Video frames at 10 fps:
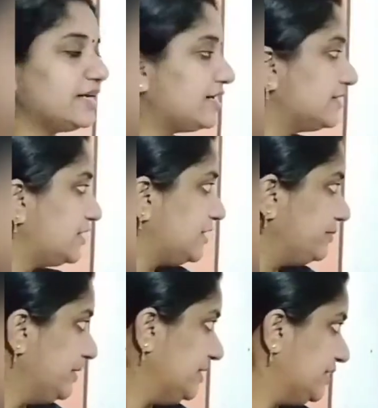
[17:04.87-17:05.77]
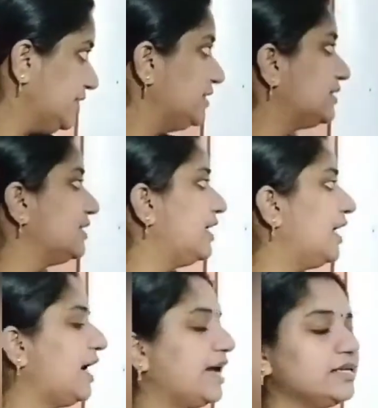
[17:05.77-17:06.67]
charged species
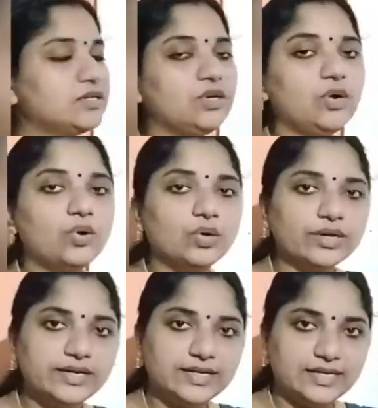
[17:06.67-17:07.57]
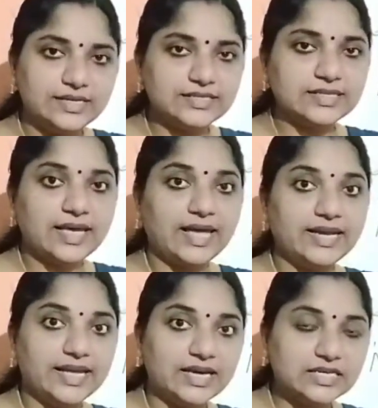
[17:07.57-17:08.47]
and chlorine is a
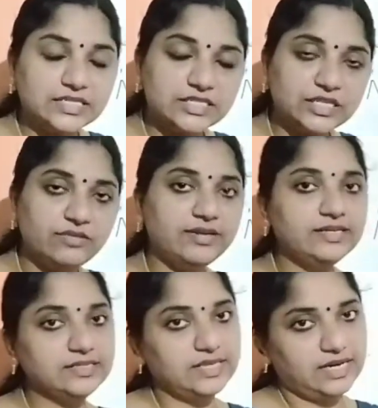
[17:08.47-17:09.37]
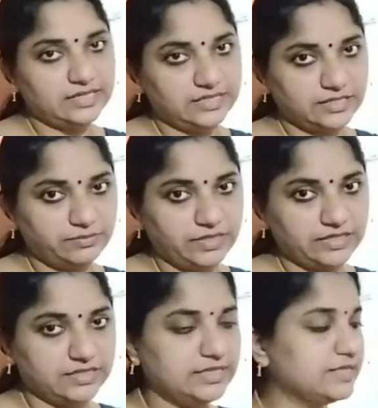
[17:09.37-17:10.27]
negatively charged
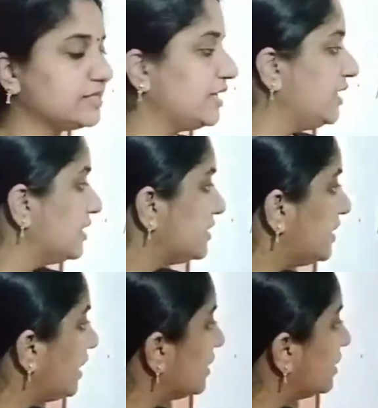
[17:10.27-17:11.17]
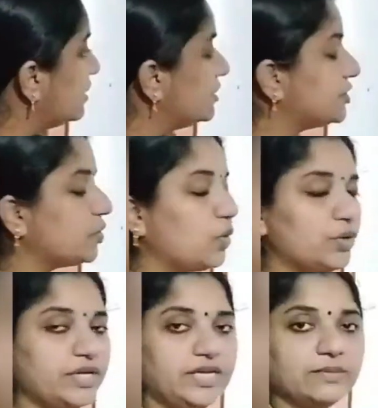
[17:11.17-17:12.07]
species. Here
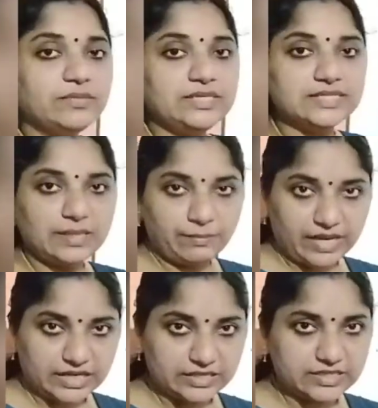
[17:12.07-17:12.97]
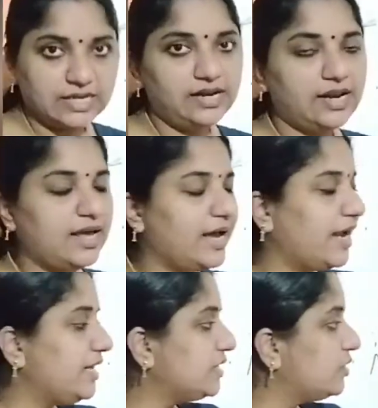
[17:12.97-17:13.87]
sodium is a metal
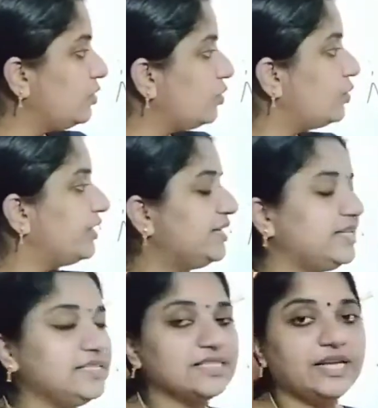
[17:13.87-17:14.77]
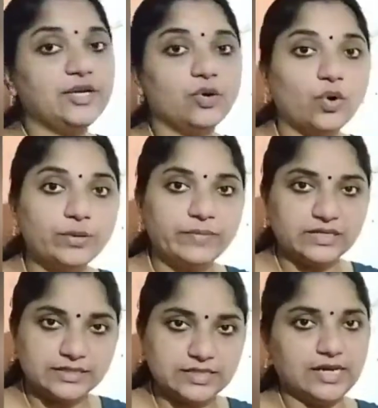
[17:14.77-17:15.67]
and chlorine is a
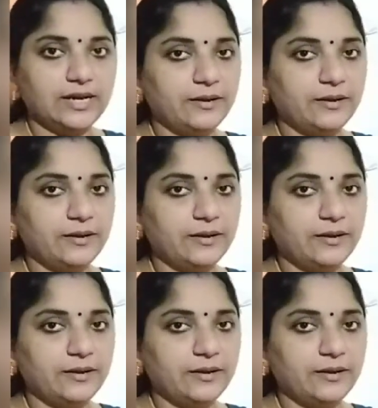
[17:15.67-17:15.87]
non-metal.